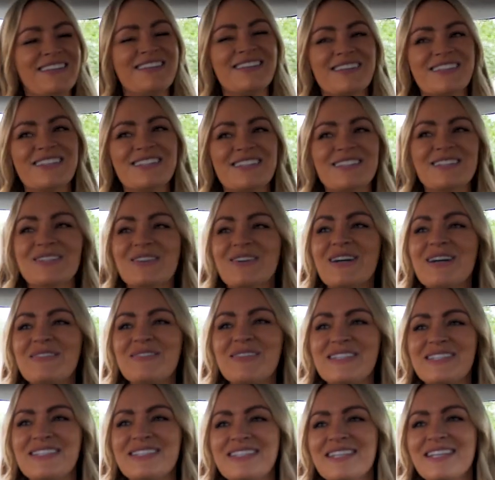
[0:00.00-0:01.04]
you can describe
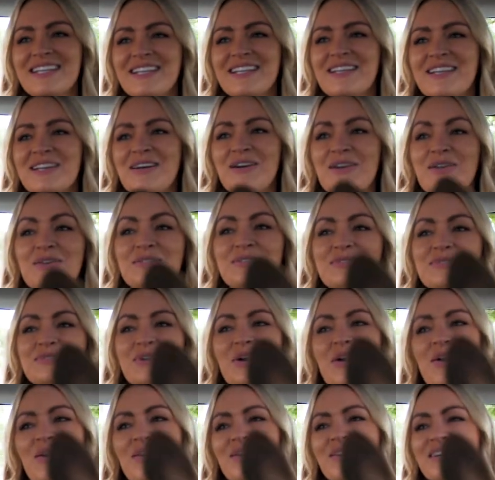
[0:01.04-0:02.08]
it as a lot of
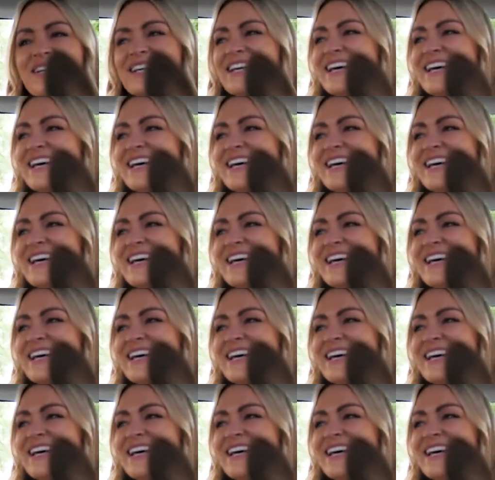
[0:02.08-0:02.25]
cock,